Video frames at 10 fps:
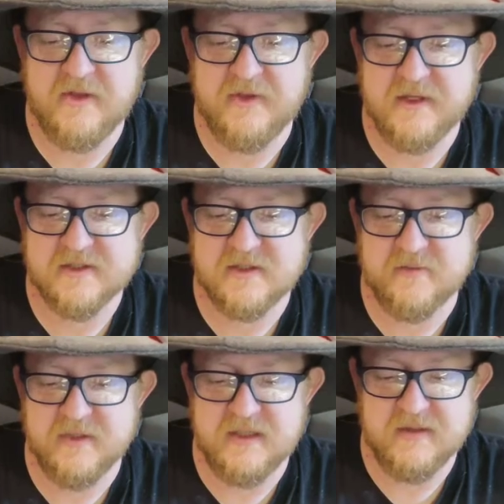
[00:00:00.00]
and I think it's
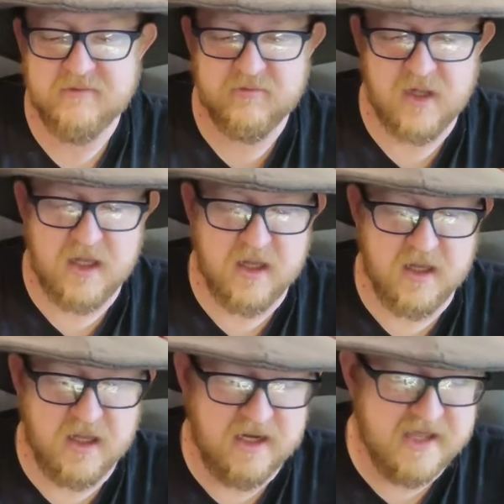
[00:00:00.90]
going to be
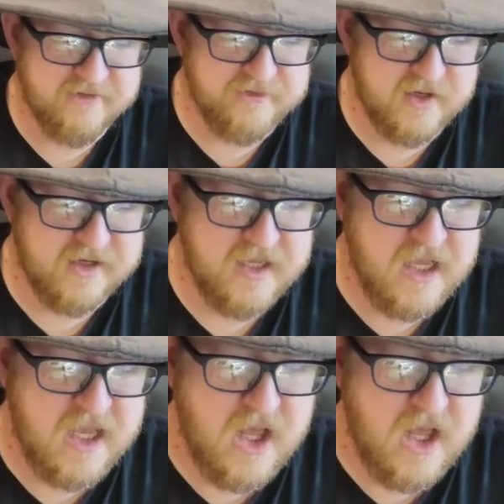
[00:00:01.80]
uh, a lot of fun.